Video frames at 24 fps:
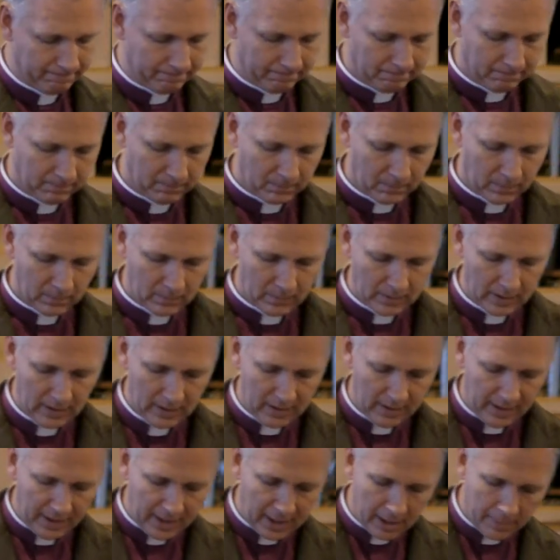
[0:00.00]
Hmm.
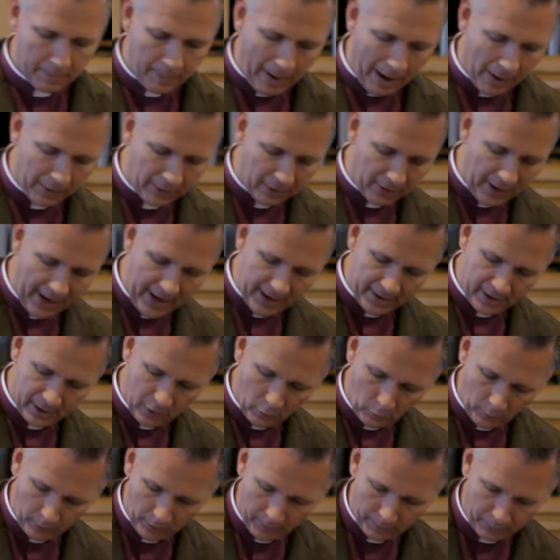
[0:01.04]
I'd like you to bow your head
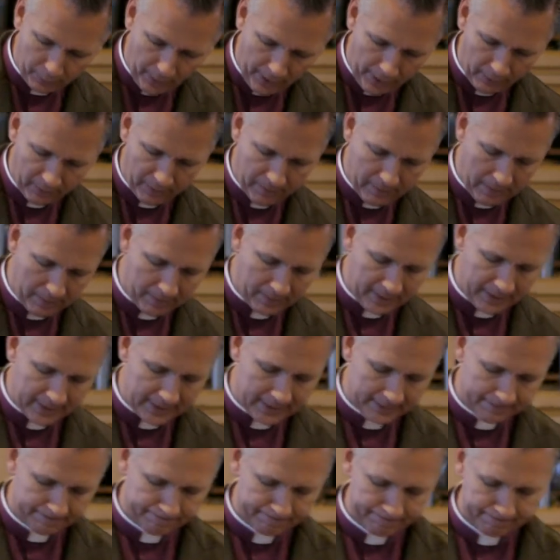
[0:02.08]
in a word of prayer with me,
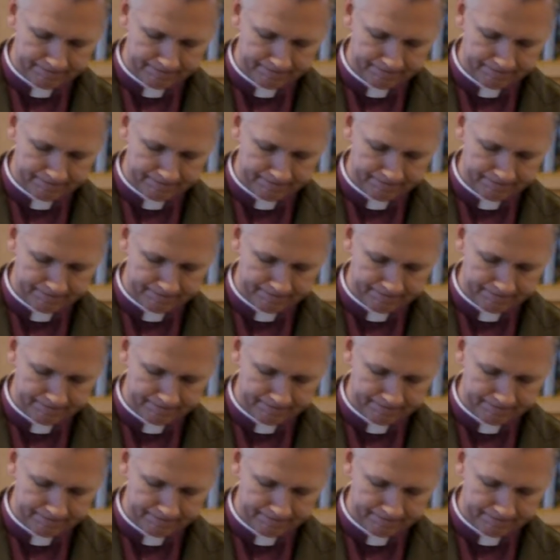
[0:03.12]
please.